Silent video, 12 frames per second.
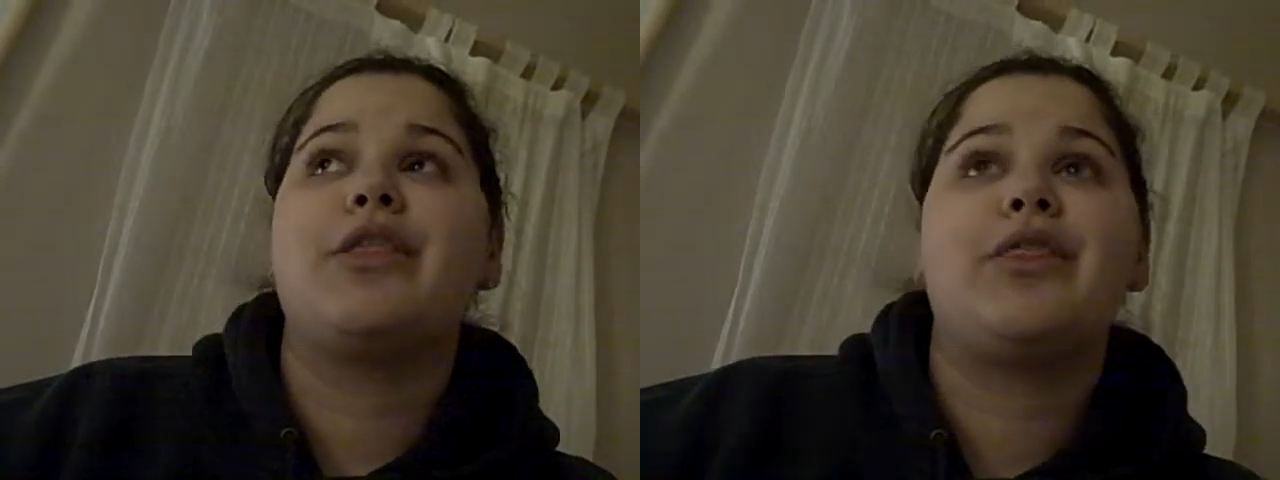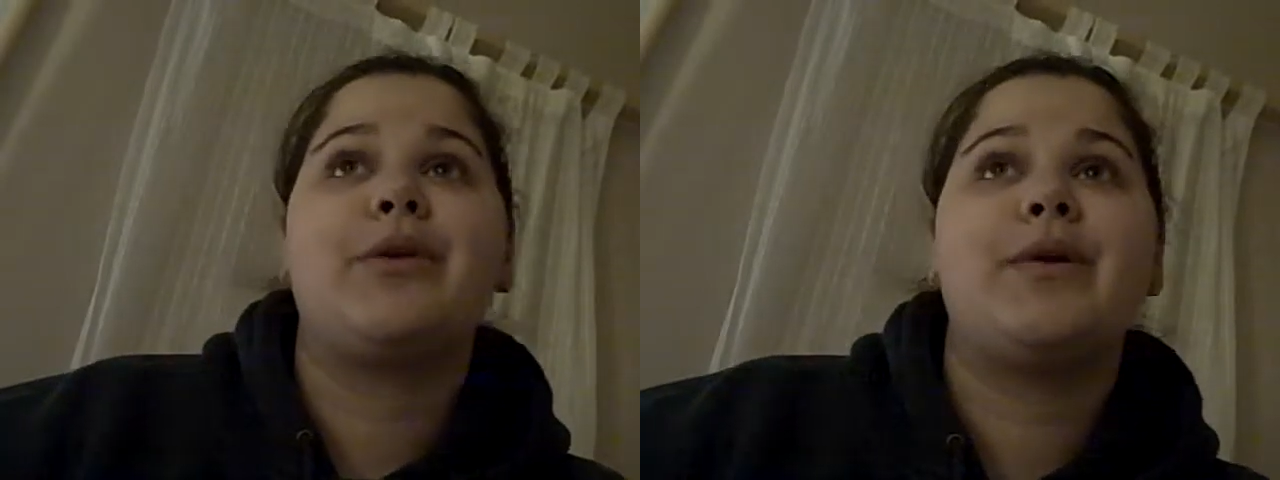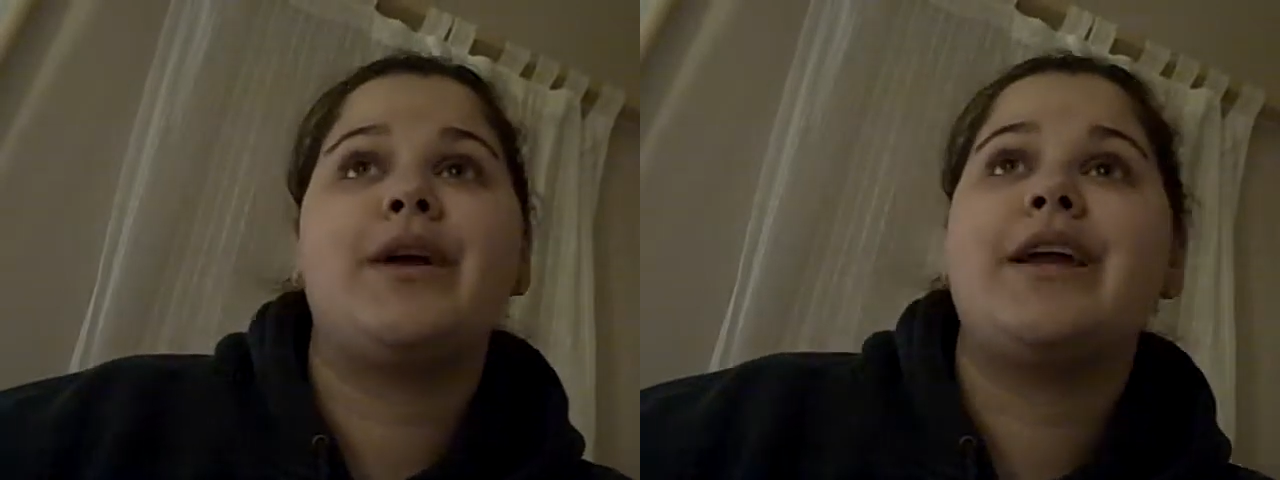
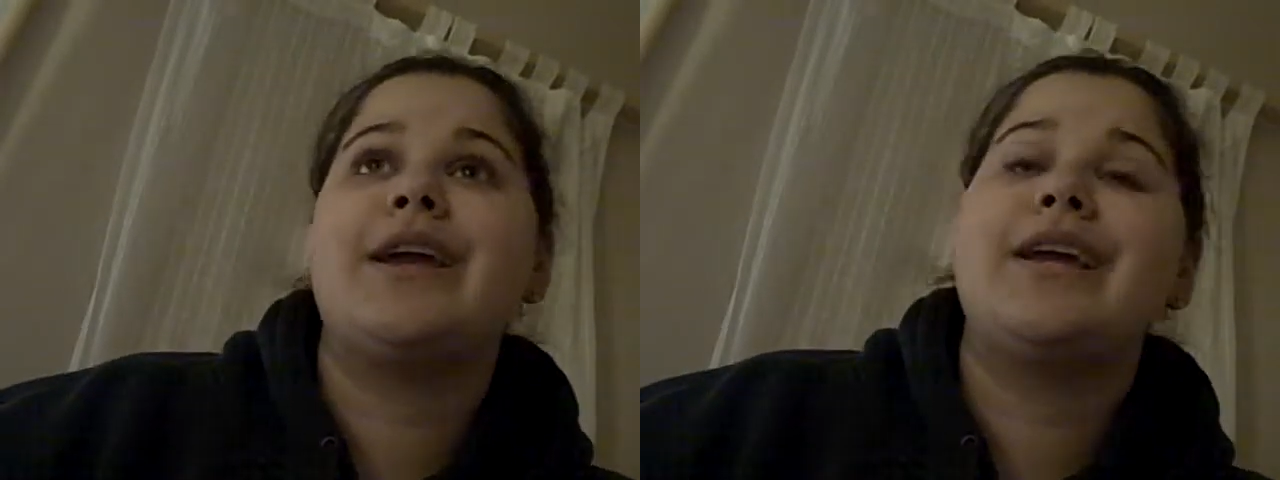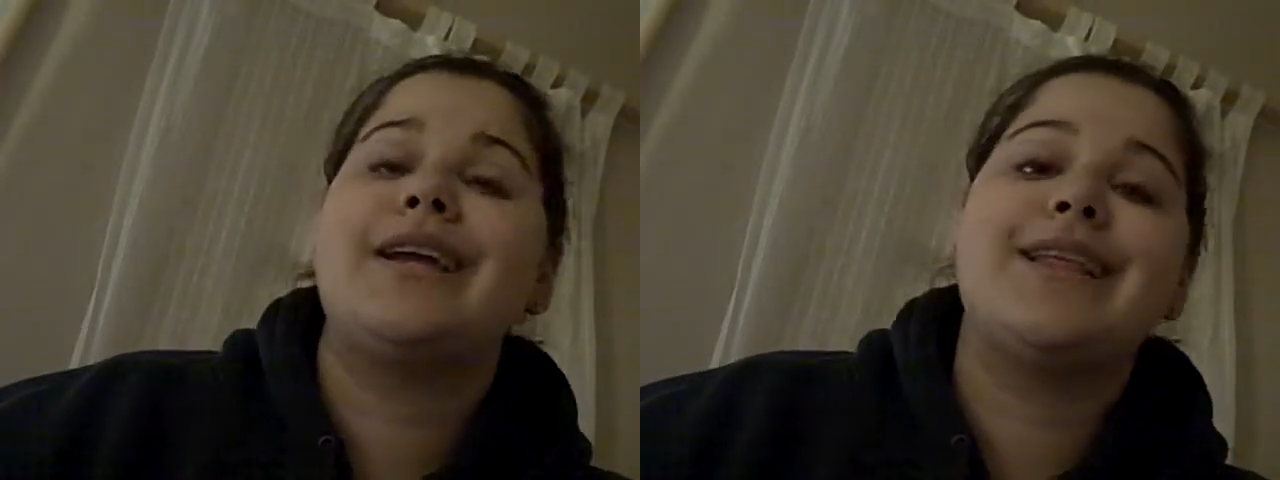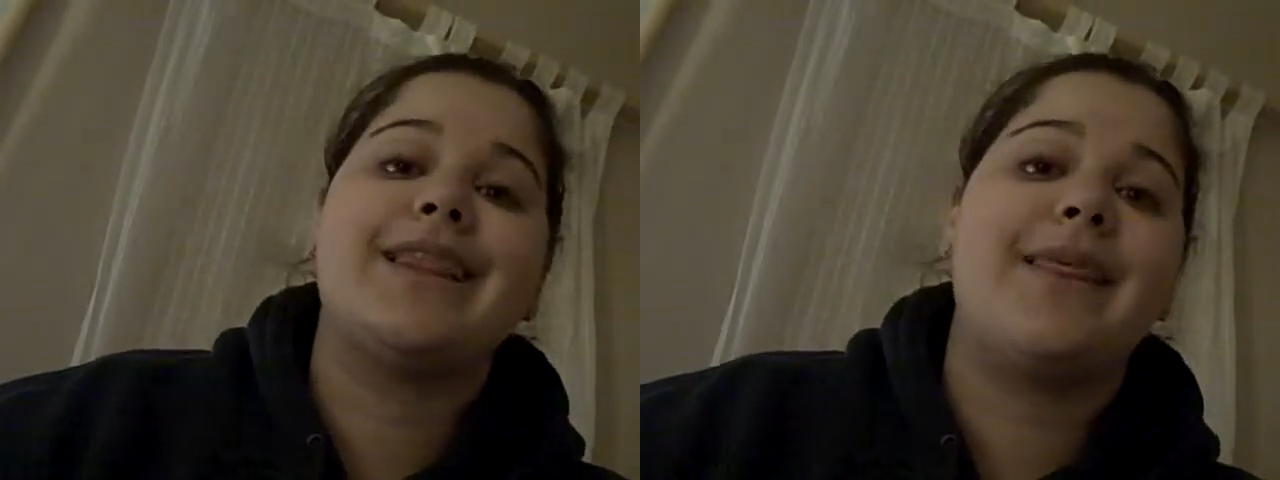
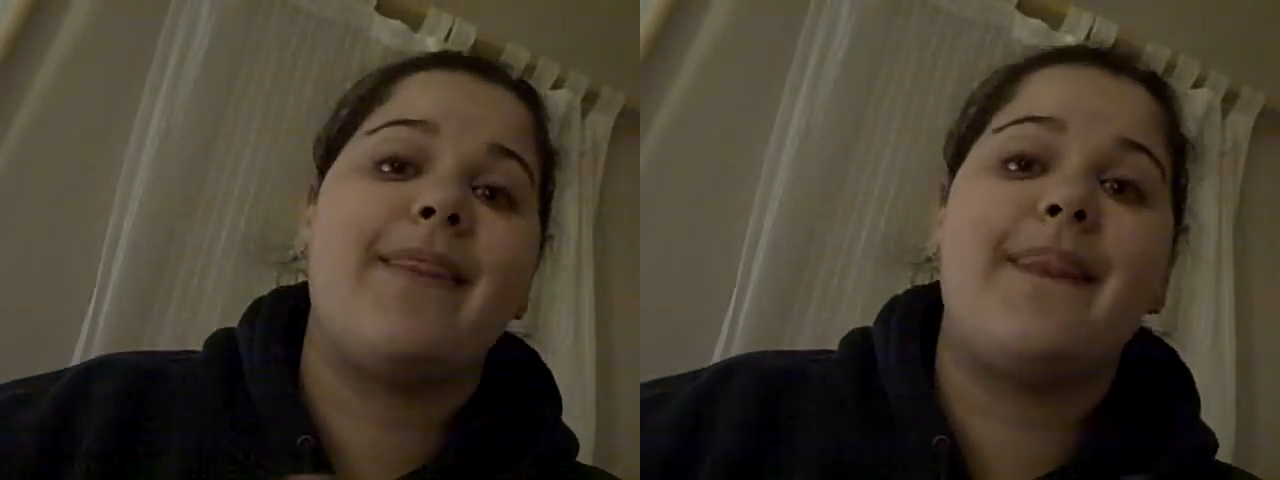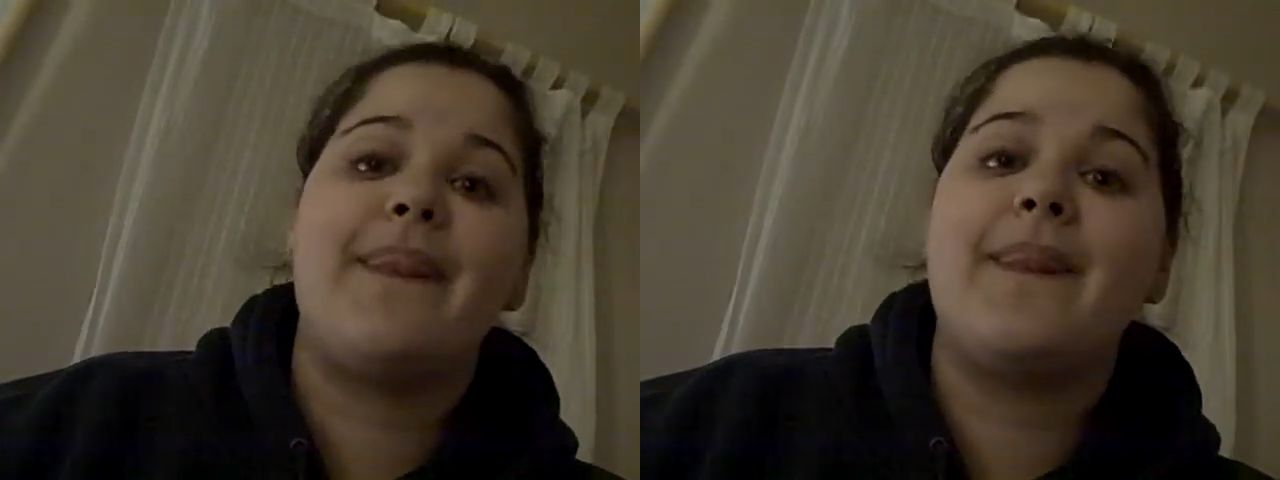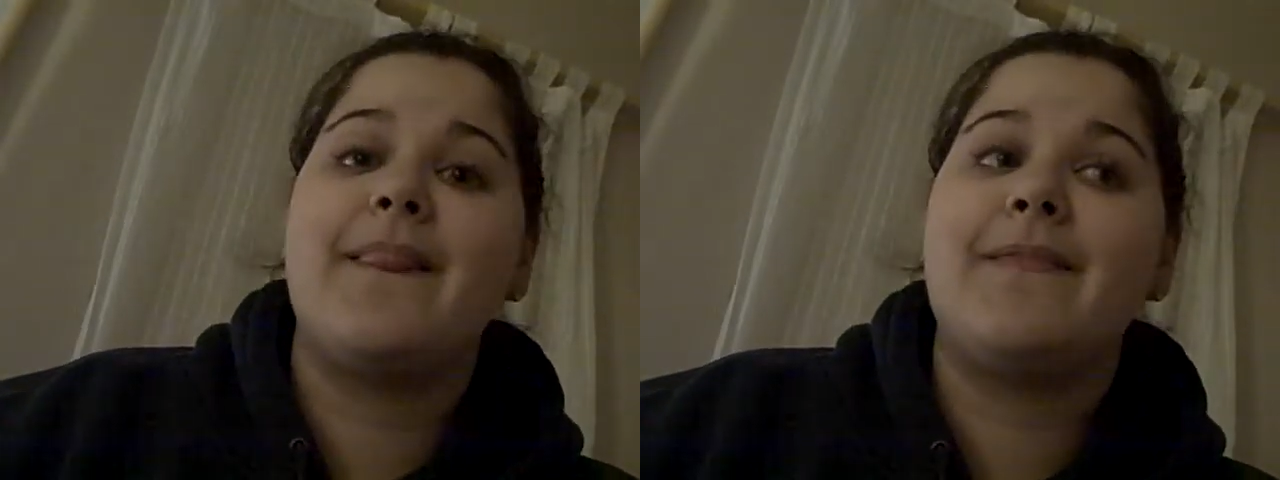
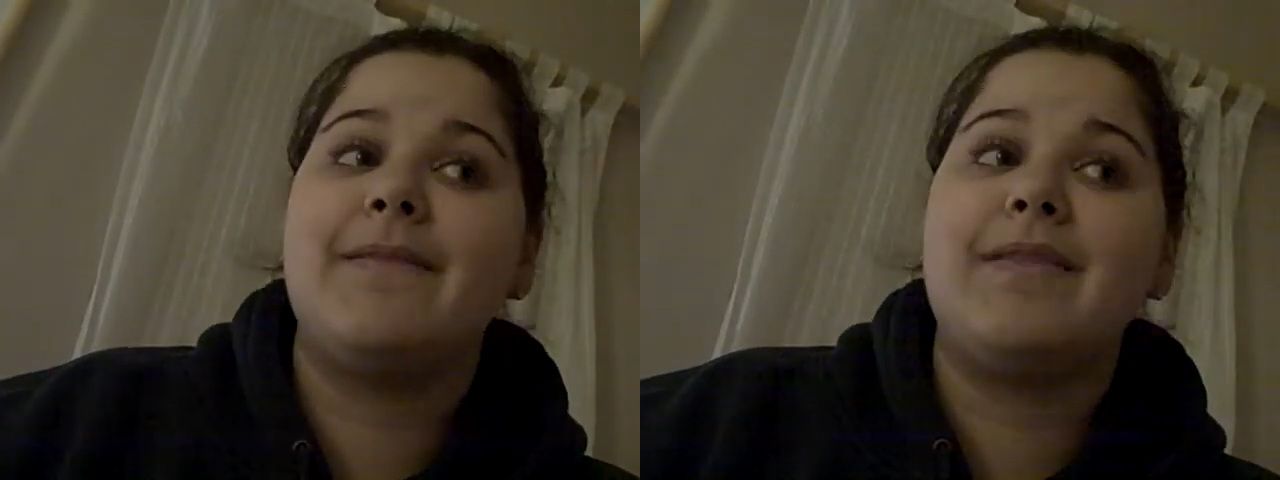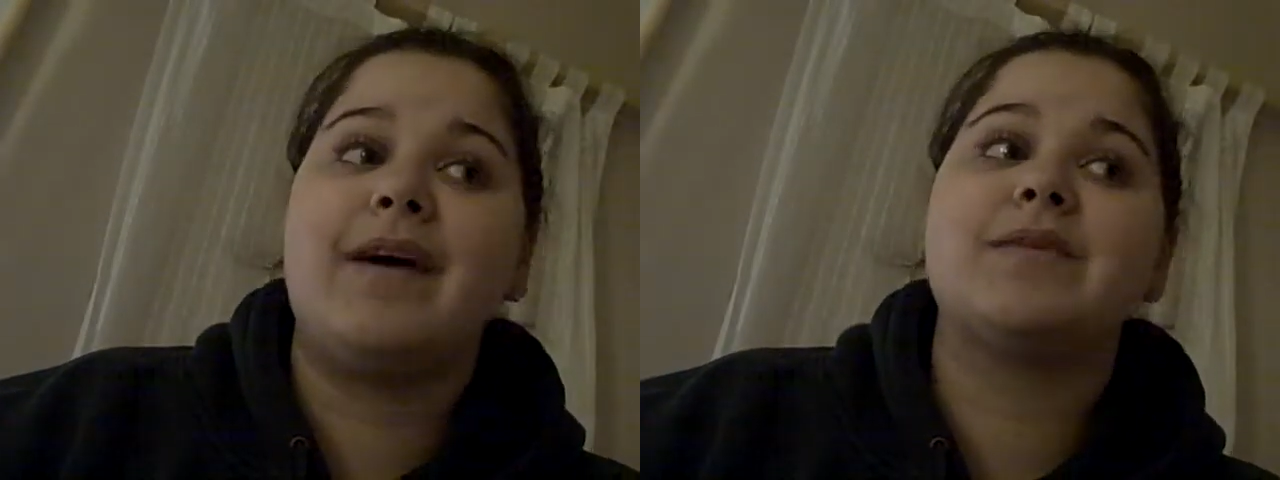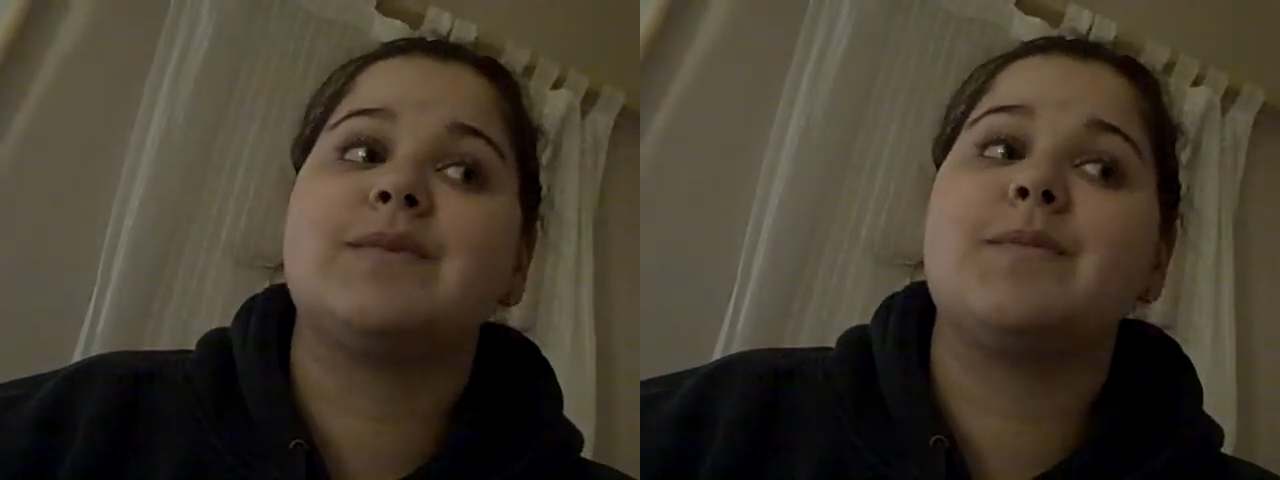
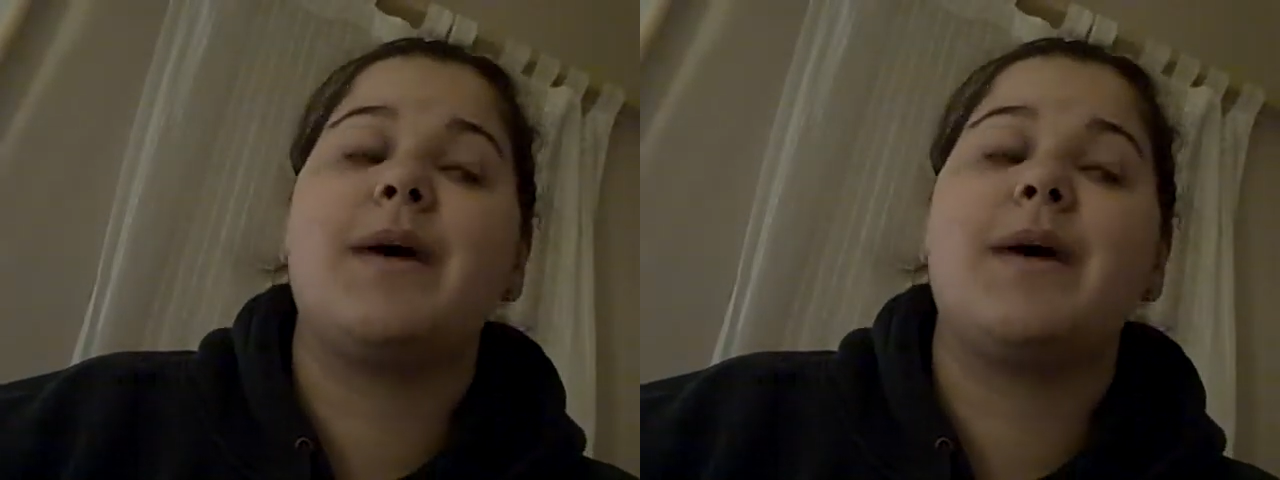3,000